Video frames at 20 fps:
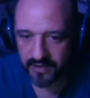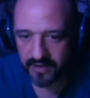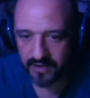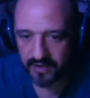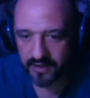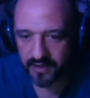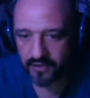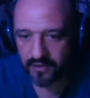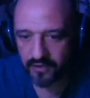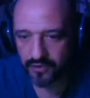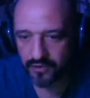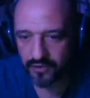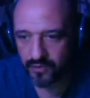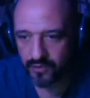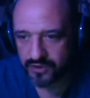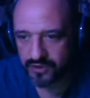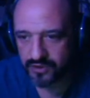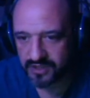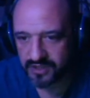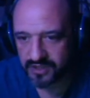I can go
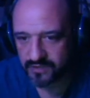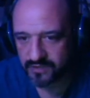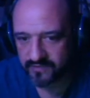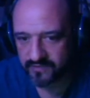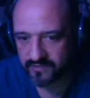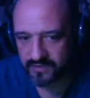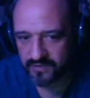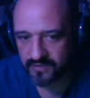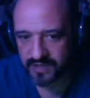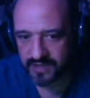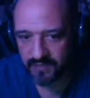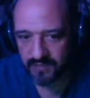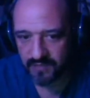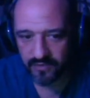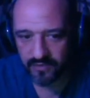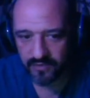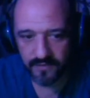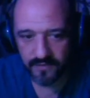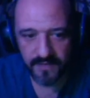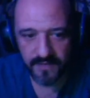towards this way, for example.